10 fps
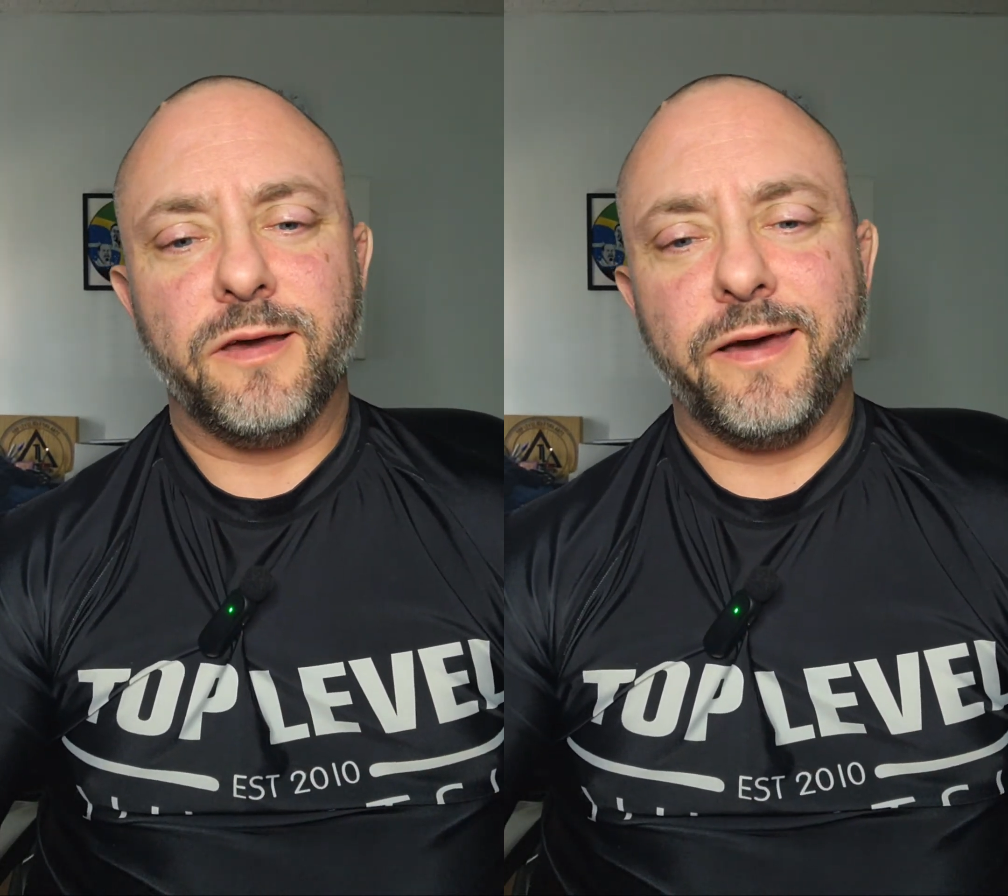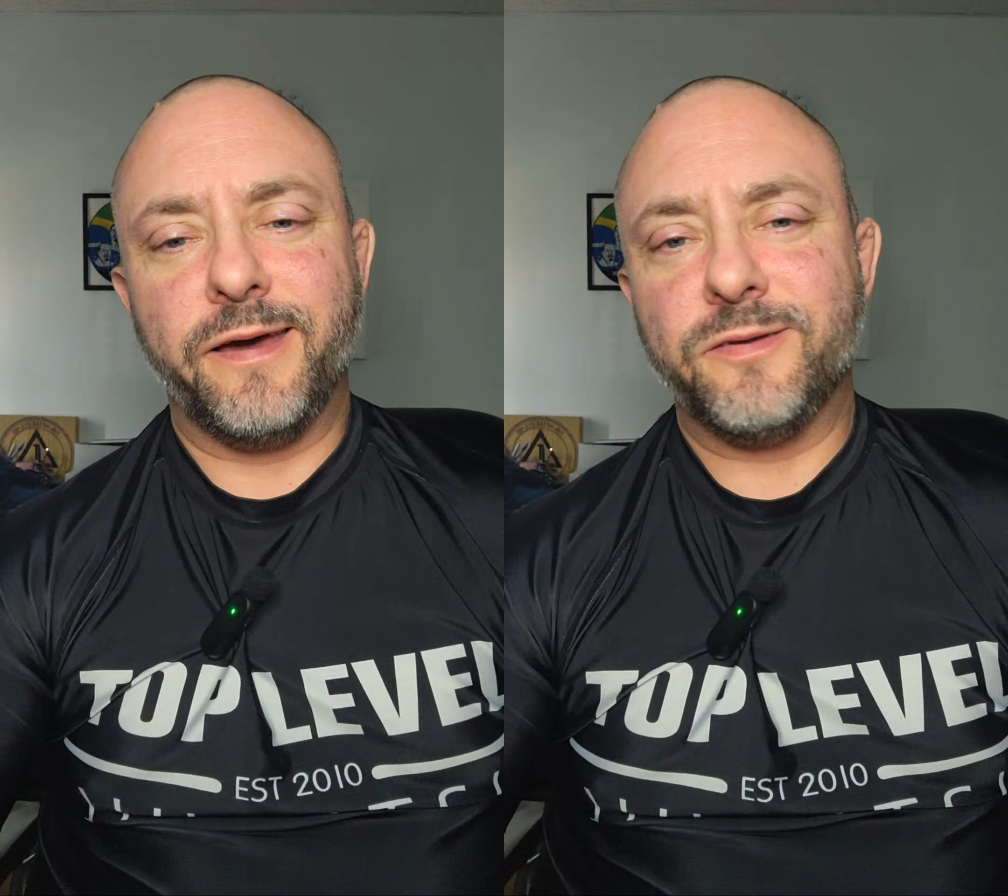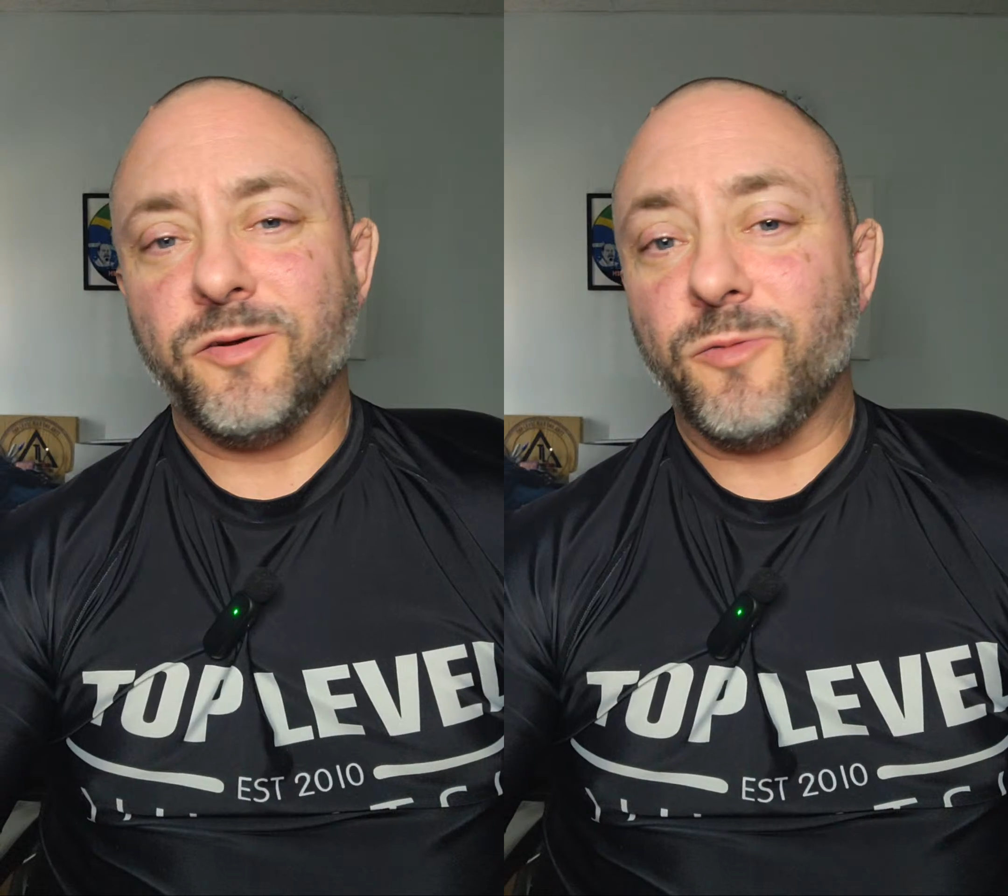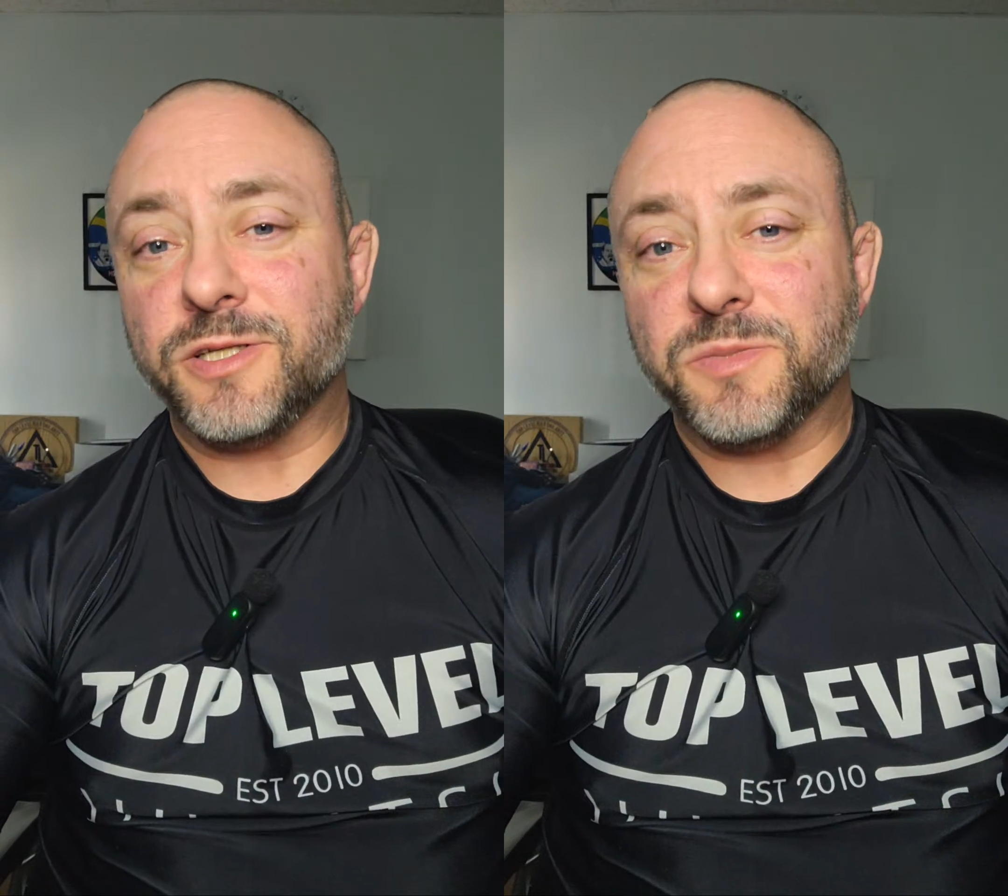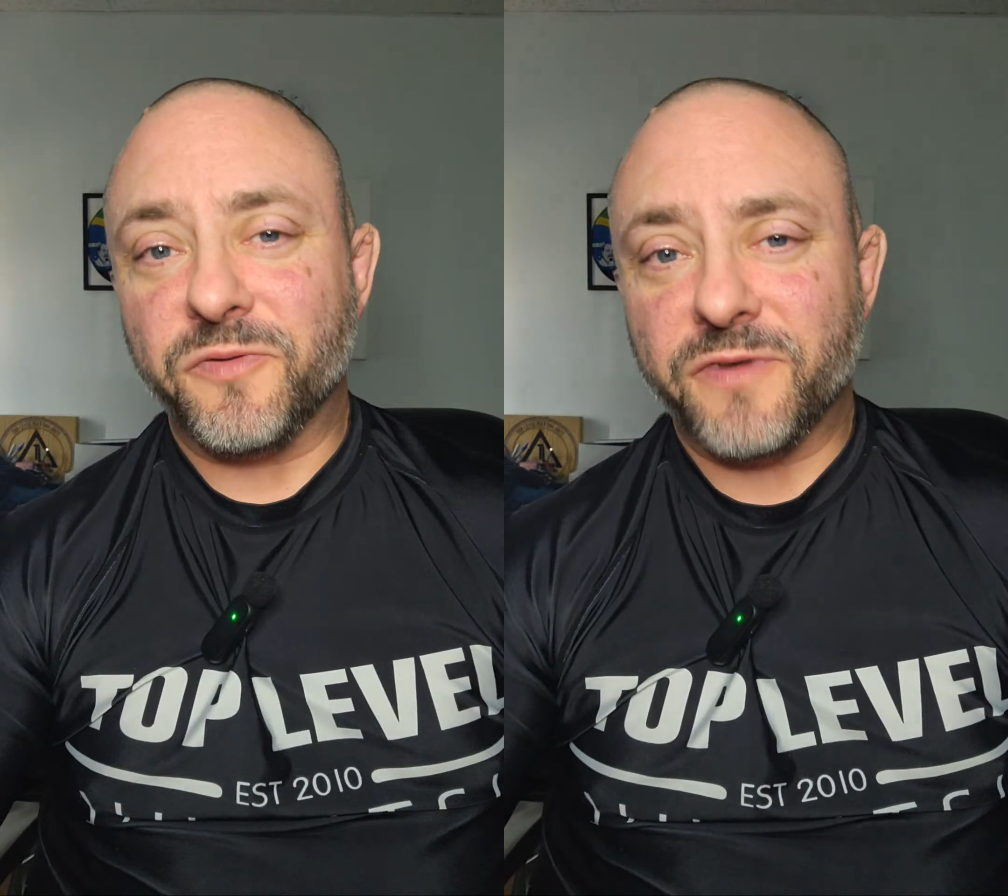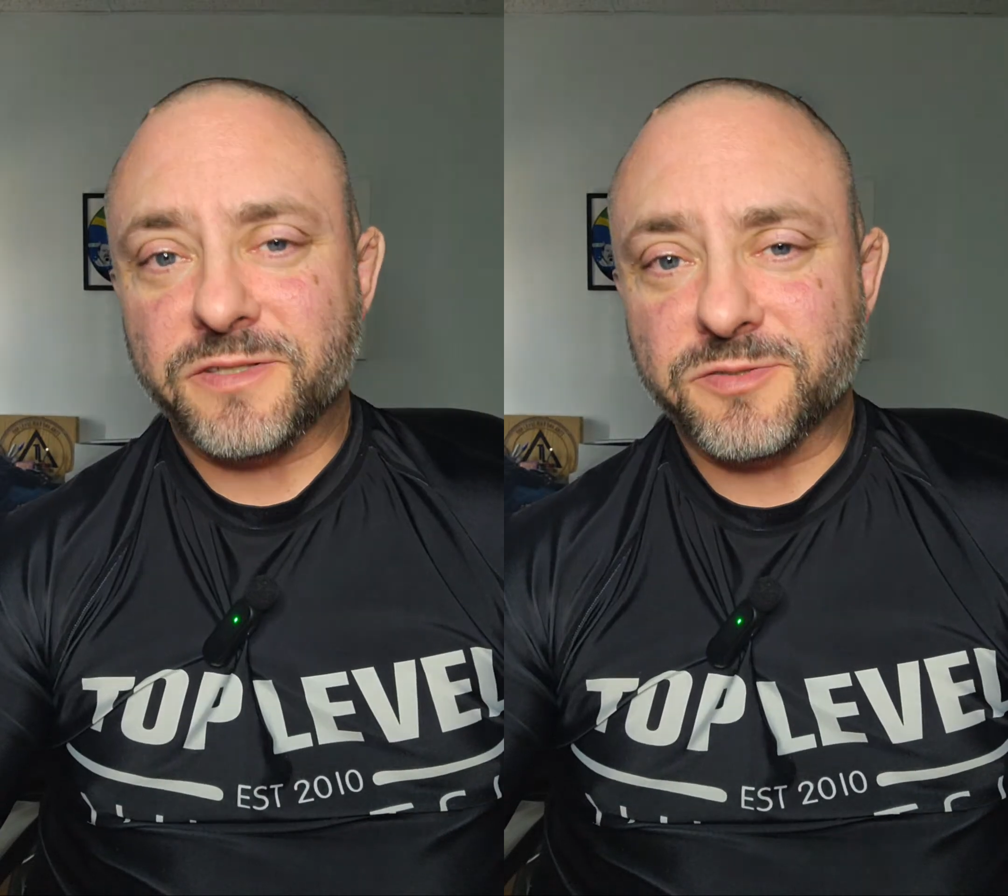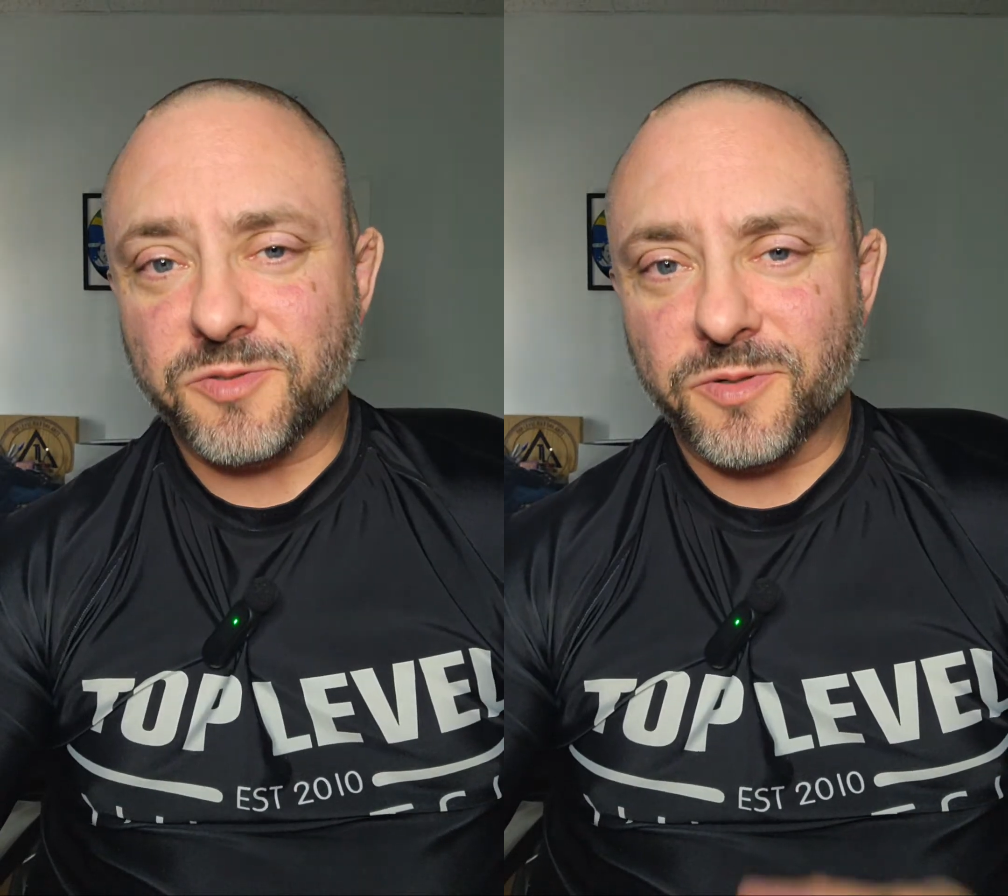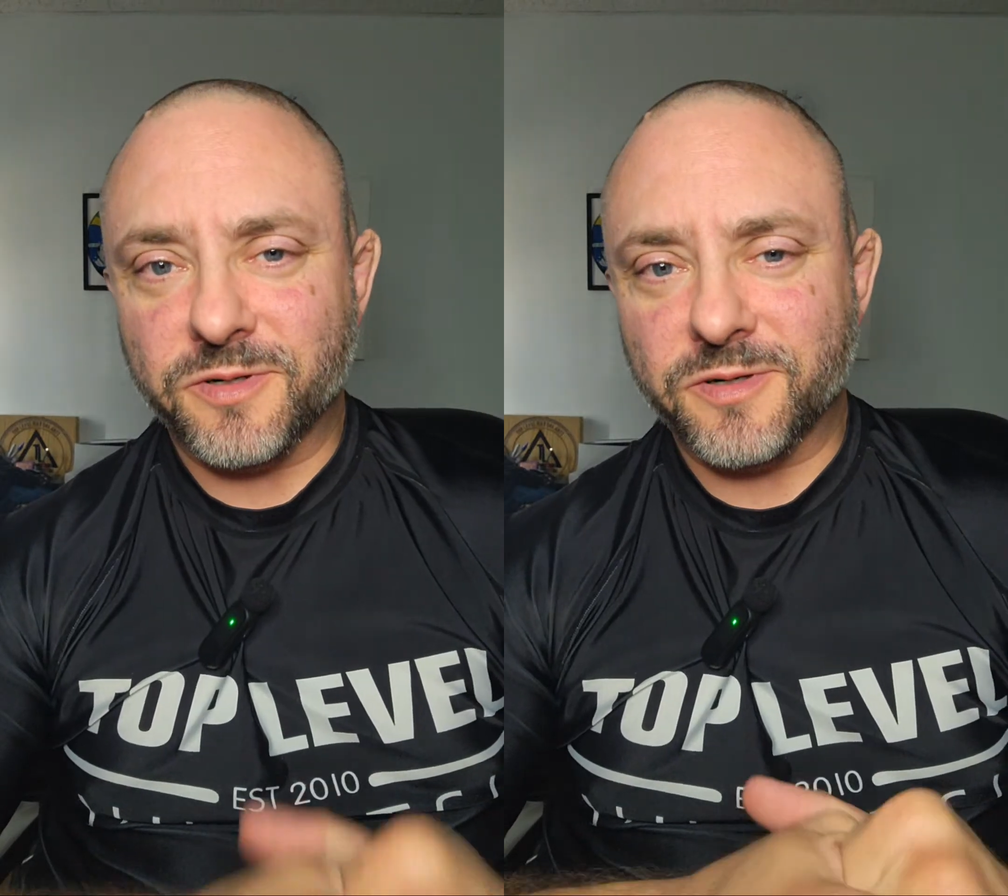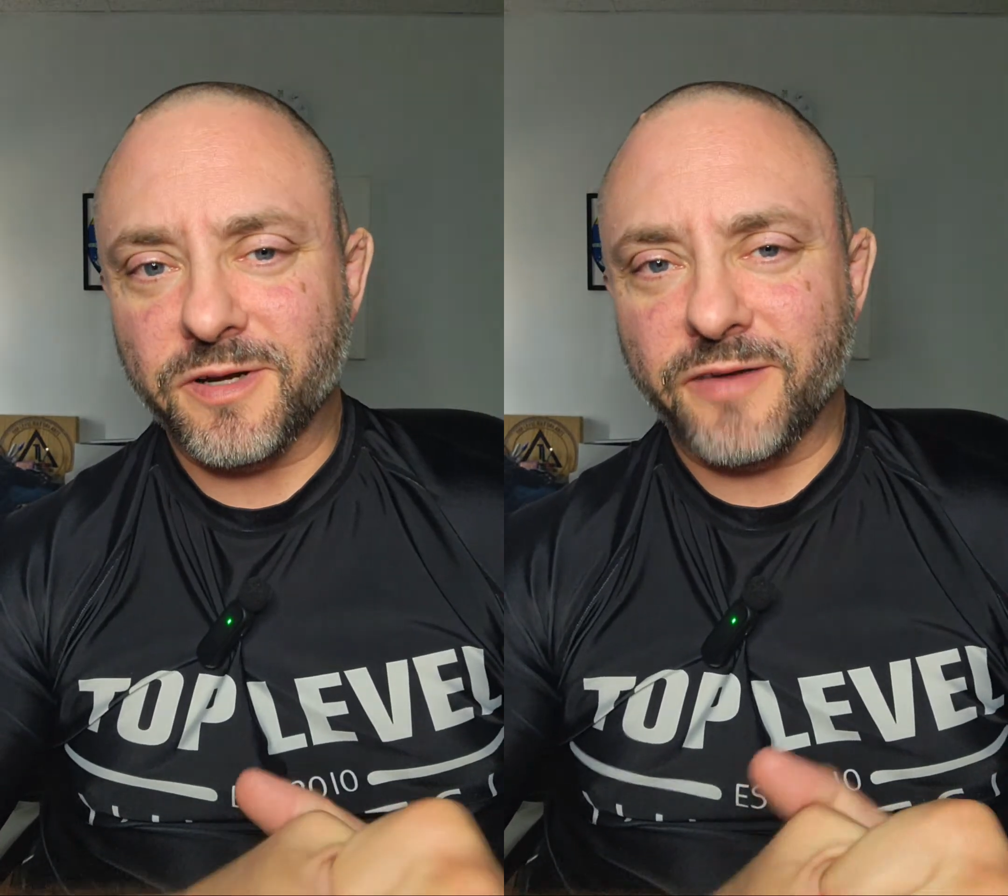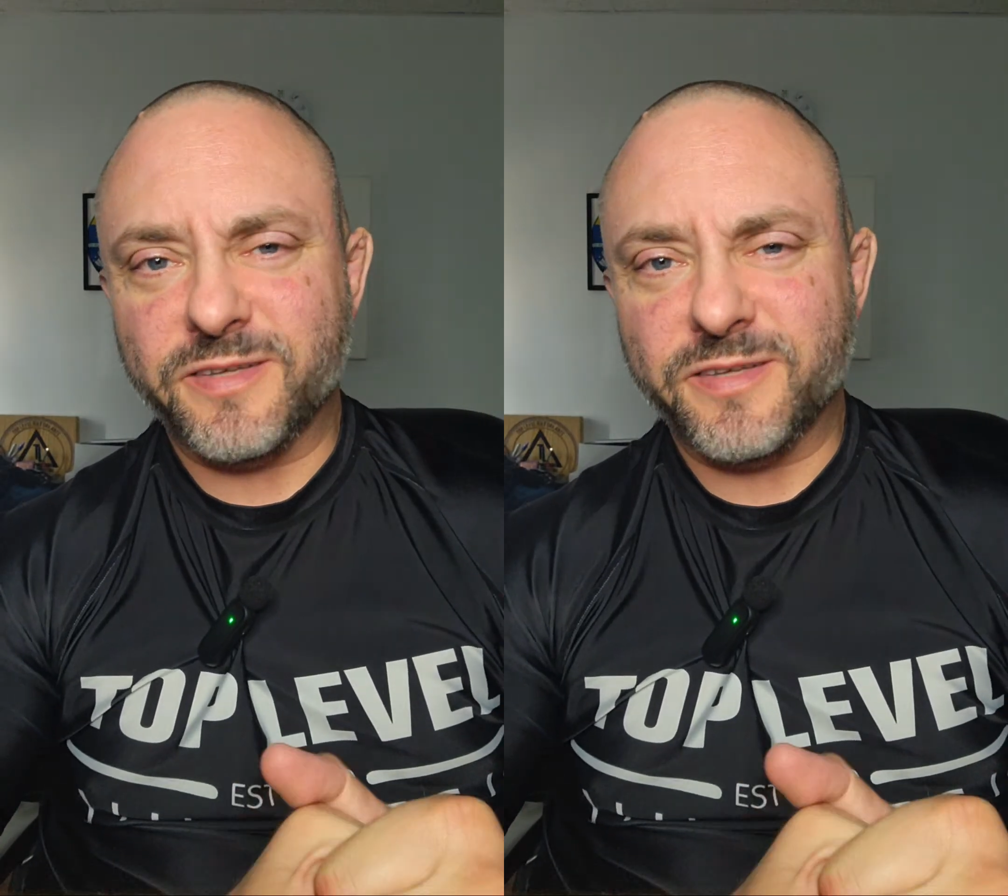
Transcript: and you're watching Professor's Corner.